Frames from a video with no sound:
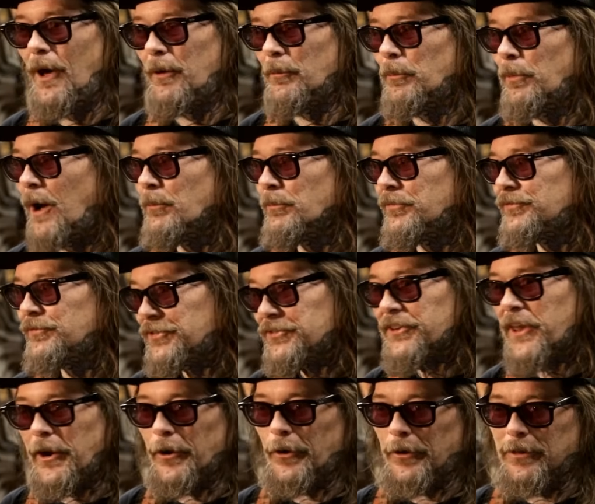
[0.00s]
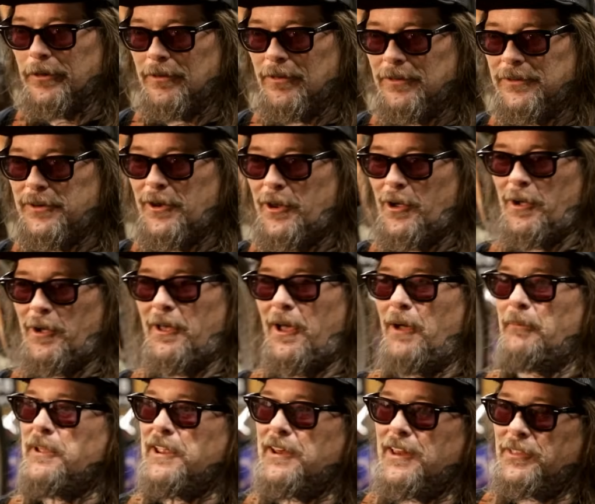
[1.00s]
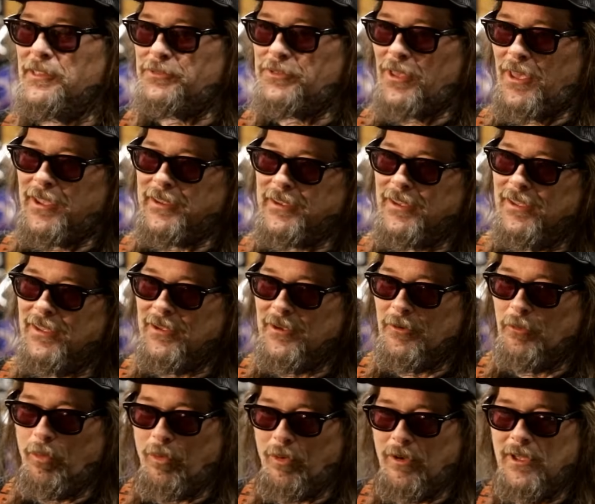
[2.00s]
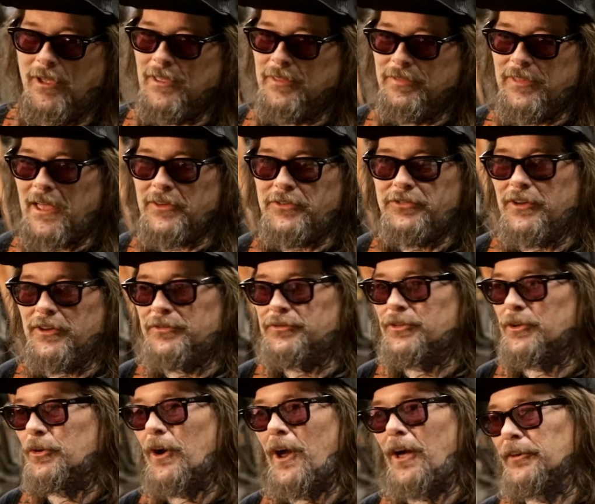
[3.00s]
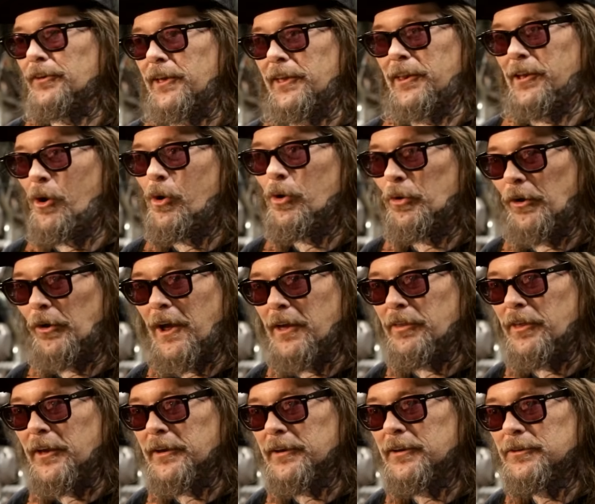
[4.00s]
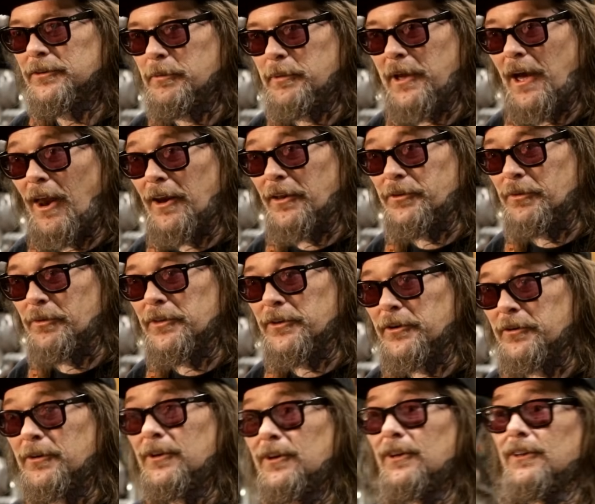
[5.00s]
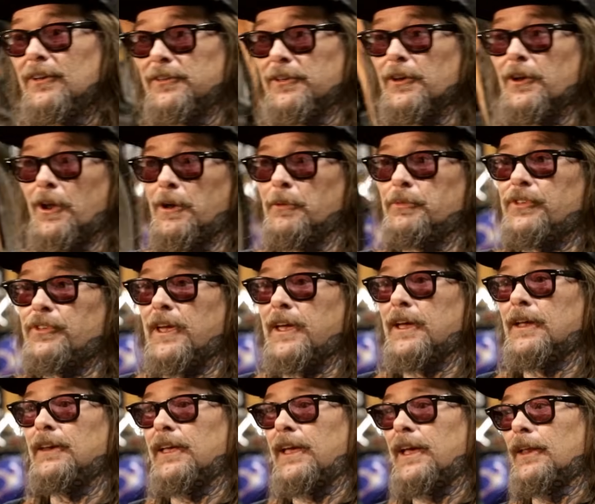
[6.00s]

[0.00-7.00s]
I'm scared. I mean, it's like, that's just the crowd getting older, I think, to be honest with you. You know what I'm saying?